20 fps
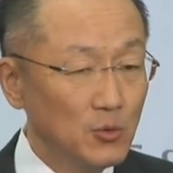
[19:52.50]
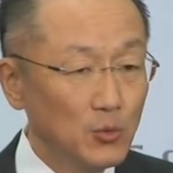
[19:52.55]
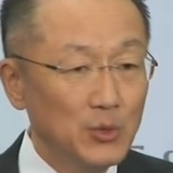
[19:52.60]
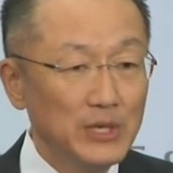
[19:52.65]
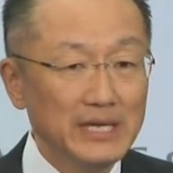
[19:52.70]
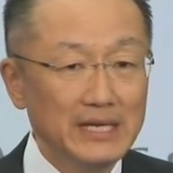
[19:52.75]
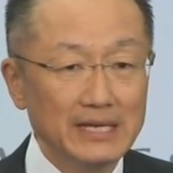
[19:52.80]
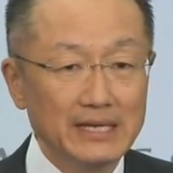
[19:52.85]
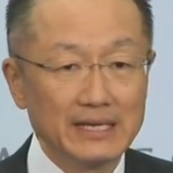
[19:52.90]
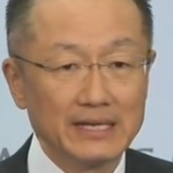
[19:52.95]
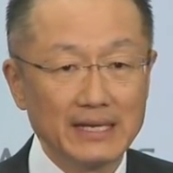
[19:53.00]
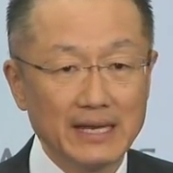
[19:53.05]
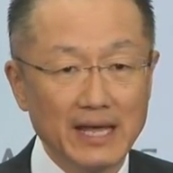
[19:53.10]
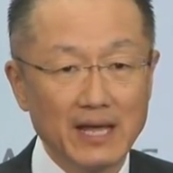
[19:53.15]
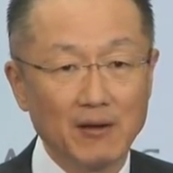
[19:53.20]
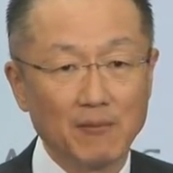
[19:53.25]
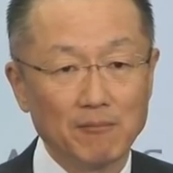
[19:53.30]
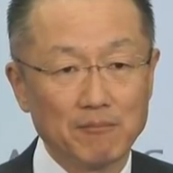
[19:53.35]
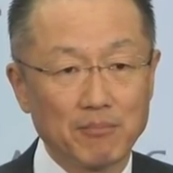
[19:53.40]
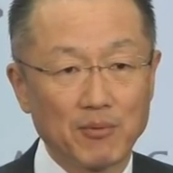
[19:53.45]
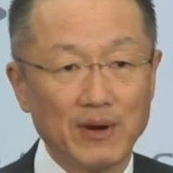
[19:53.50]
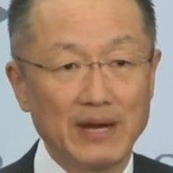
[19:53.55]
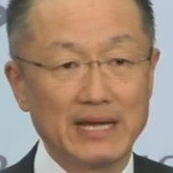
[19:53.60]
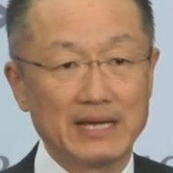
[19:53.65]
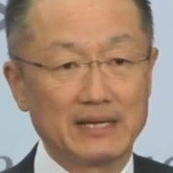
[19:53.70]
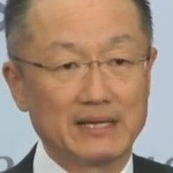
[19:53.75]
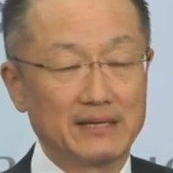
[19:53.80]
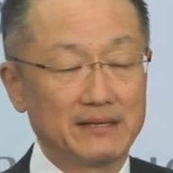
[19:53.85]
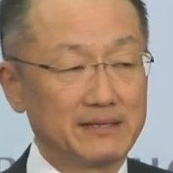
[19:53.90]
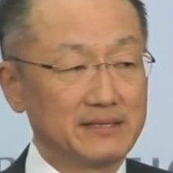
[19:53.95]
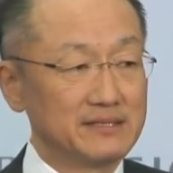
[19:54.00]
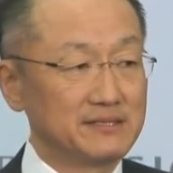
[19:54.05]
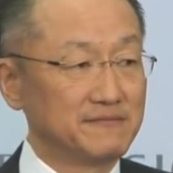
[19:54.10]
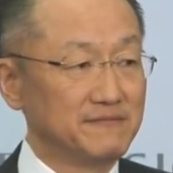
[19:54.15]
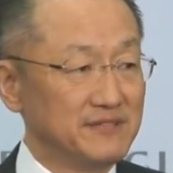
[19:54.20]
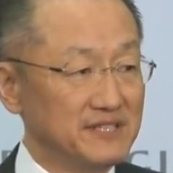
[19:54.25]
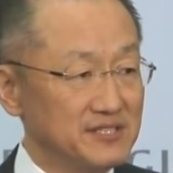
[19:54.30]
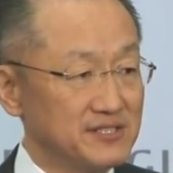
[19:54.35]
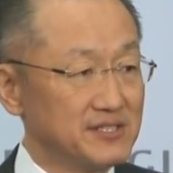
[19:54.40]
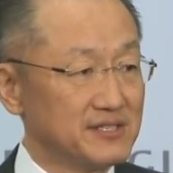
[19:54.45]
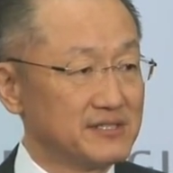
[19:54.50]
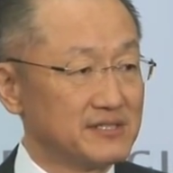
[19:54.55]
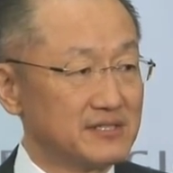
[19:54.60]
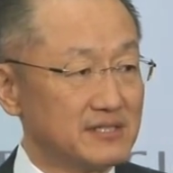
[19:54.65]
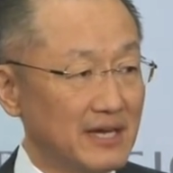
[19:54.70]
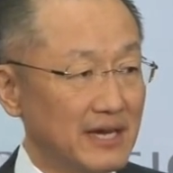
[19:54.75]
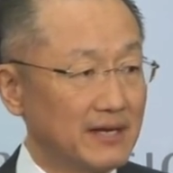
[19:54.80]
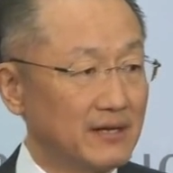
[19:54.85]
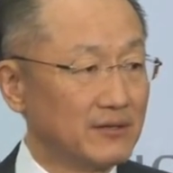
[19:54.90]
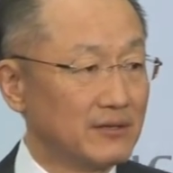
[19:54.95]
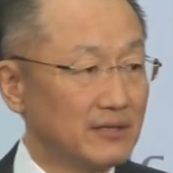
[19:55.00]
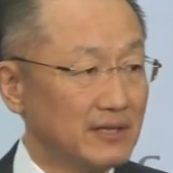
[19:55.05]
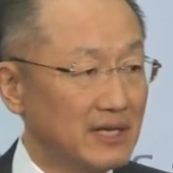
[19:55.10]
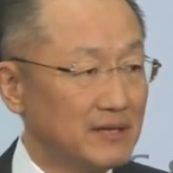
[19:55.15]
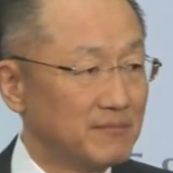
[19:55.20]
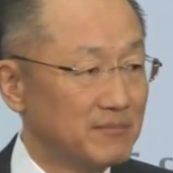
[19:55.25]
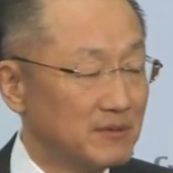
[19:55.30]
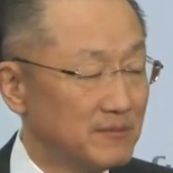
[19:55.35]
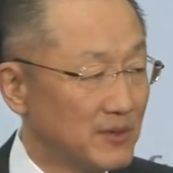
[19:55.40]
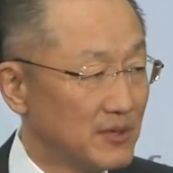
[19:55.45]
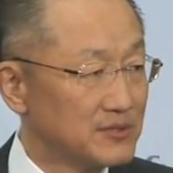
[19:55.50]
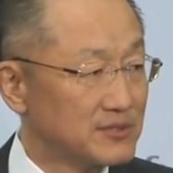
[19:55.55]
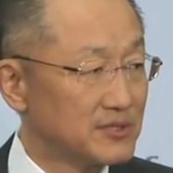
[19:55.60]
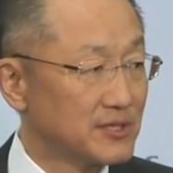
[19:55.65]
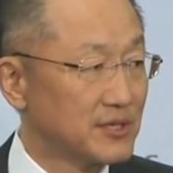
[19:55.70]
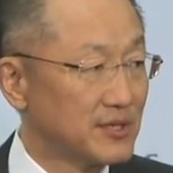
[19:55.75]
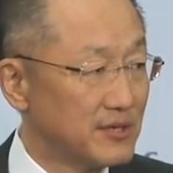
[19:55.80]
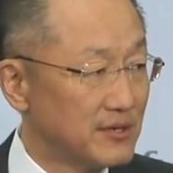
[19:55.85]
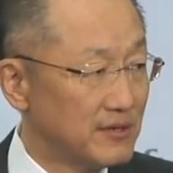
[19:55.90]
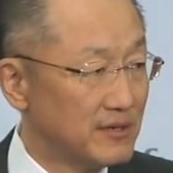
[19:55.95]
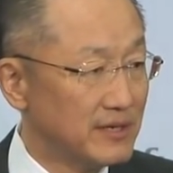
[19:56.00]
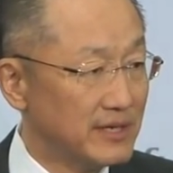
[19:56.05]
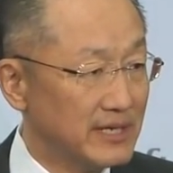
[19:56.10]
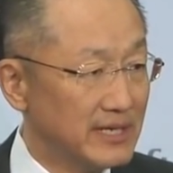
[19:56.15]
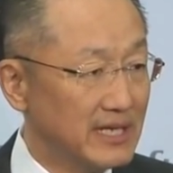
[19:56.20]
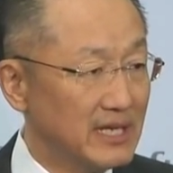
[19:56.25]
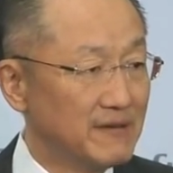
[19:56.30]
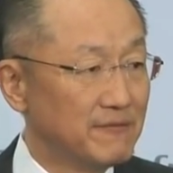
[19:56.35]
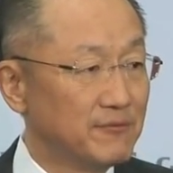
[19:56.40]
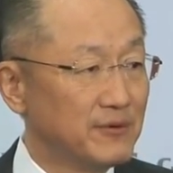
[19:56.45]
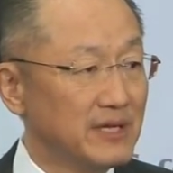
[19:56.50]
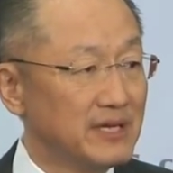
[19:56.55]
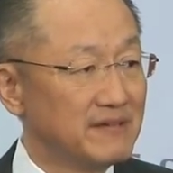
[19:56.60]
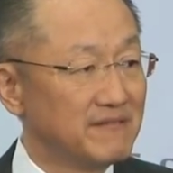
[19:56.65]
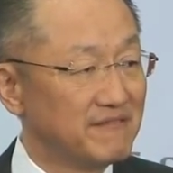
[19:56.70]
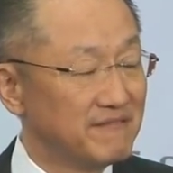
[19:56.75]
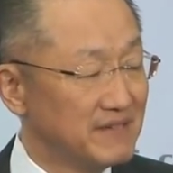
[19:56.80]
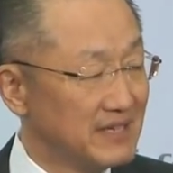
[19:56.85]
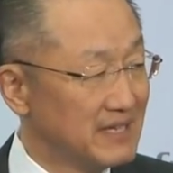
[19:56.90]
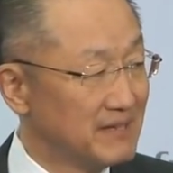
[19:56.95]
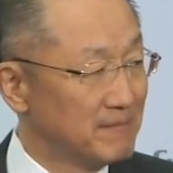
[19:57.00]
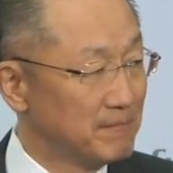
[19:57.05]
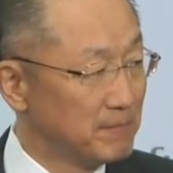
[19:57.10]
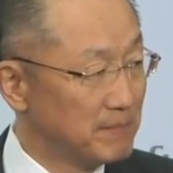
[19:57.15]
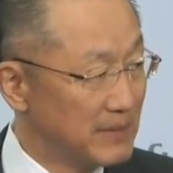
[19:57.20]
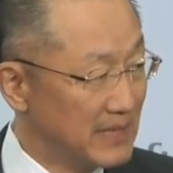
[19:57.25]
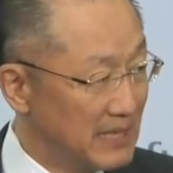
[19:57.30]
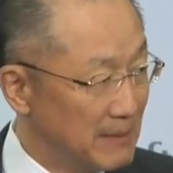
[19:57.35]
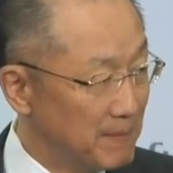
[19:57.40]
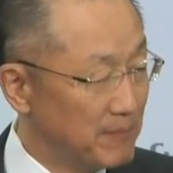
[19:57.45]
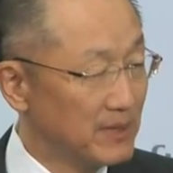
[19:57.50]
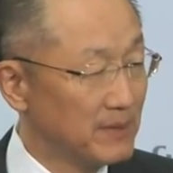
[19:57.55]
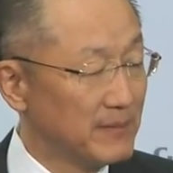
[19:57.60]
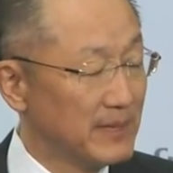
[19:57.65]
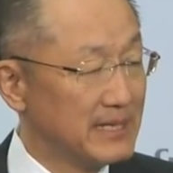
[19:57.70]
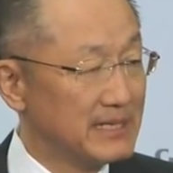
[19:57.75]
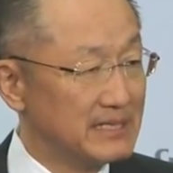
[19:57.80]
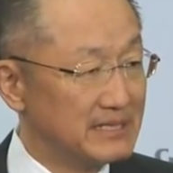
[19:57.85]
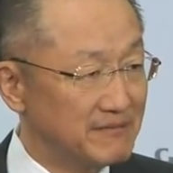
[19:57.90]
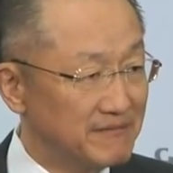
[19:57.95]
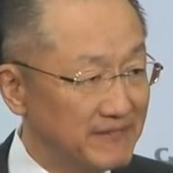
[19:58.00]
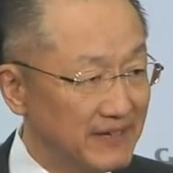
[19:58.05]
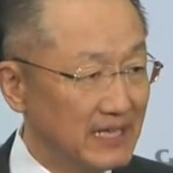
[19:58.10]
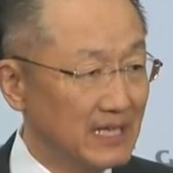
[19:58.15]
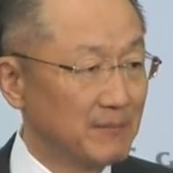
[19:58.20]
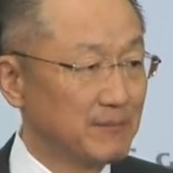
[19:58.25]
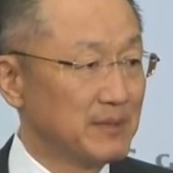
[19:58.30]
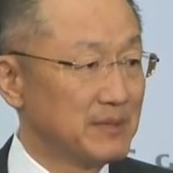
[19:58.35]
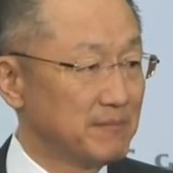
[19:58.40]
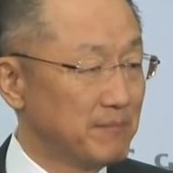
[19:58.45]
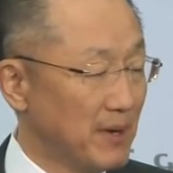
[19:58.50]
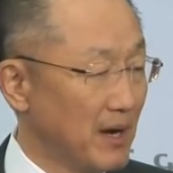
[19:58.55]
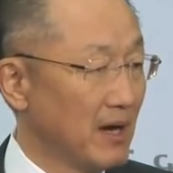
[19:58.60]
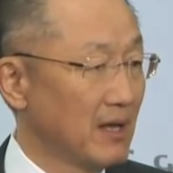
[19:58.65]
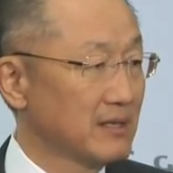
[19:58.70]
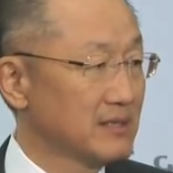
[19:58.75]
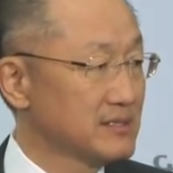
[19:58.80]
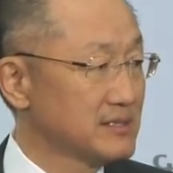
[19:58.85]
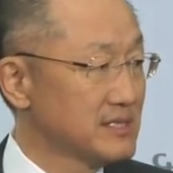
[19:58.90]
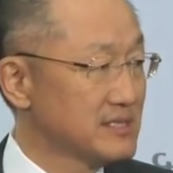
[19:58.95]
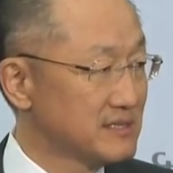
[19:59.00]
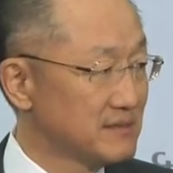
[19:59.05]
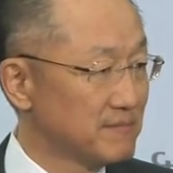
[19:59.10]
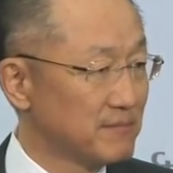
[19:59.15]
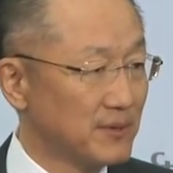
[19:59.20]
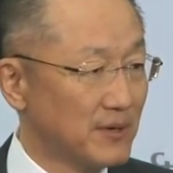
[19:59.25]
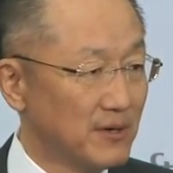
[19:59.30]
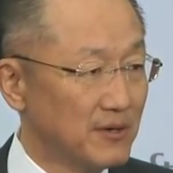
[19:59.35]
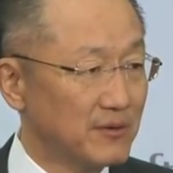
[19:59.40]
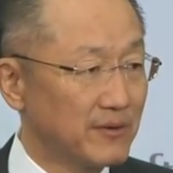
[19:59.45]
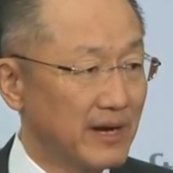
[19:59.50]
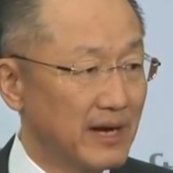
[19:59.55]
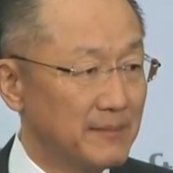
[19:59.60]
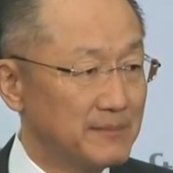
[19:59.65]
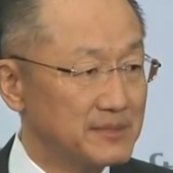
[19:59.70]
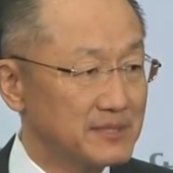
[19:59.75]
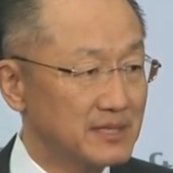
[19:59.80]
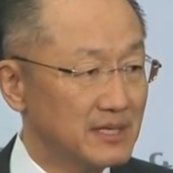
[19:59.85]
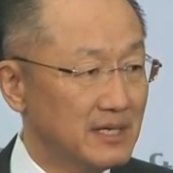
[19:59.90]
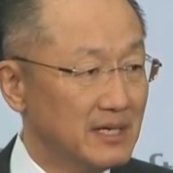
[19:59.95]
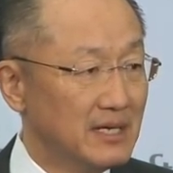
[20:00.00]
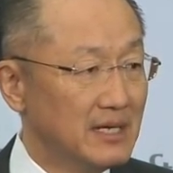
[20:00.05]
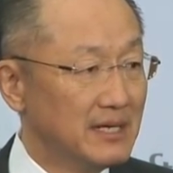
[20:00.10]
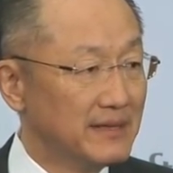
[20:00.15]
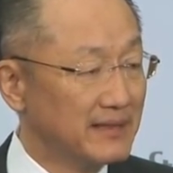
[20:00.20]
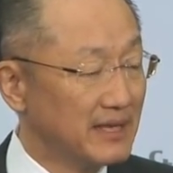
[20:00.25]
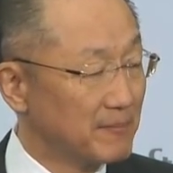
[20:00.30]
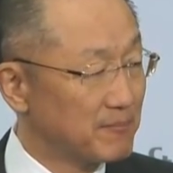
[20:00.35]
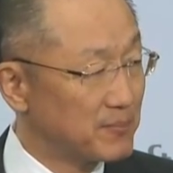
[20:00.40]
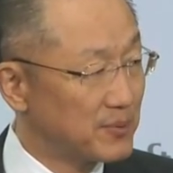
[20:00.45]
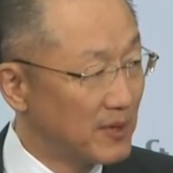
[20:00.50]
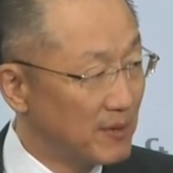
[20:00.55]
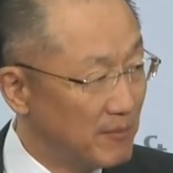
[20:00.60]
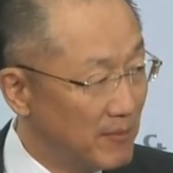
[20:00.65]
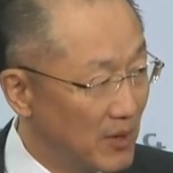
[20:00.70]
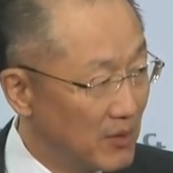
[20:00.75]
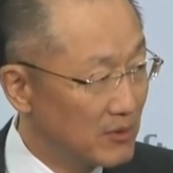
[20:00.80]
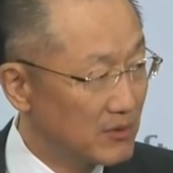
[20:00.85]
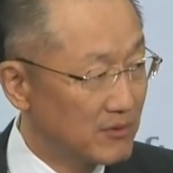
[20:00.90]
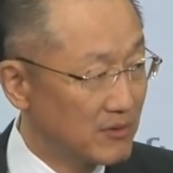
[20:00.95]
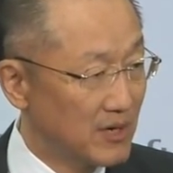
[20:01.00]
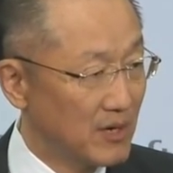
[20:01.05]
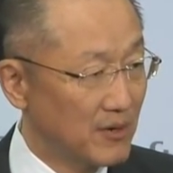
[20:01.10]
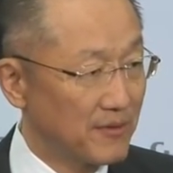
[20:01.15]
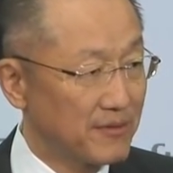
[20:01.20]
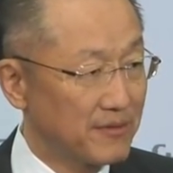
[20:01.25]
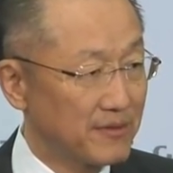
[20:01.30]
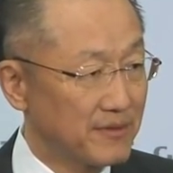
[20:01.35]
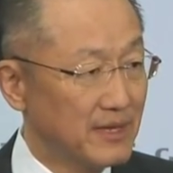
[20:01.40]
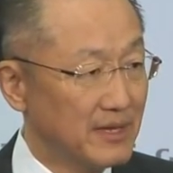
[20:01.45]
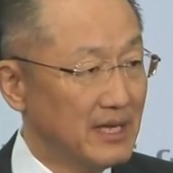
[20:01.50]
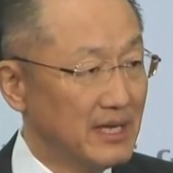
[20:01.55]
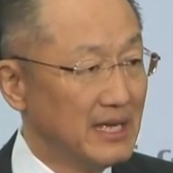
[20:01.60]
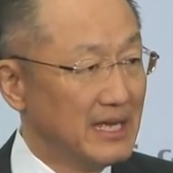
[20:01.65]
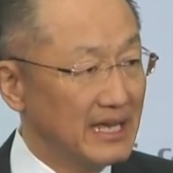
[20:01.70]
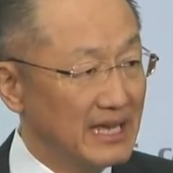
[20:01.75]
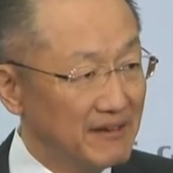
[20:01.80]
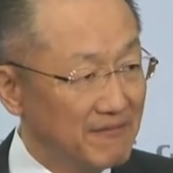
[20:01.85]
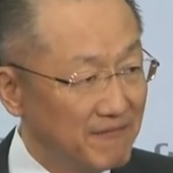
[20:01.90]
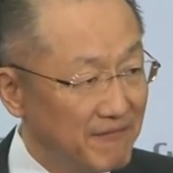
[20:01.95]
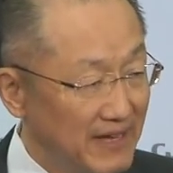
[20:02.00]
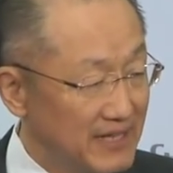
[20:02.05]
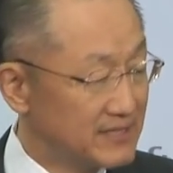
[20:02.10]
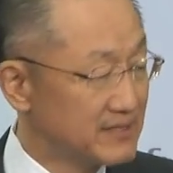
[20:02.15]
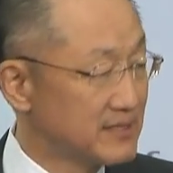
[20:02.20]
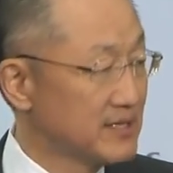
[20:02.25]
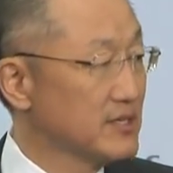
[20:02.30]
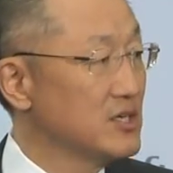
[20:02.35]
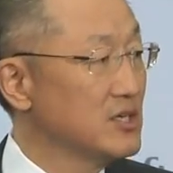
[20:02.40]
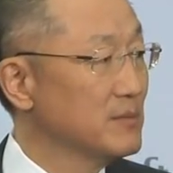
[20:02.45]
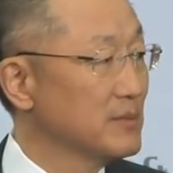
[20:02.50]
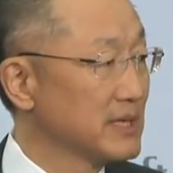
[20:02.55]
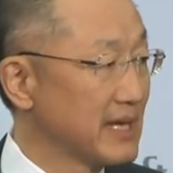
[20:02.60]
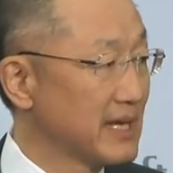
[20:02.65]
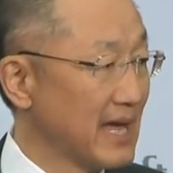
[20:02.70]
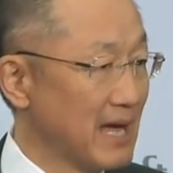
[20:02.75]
We can help break this vicious cycle and promote security if we implement development policies and programs that promote growth, invest in human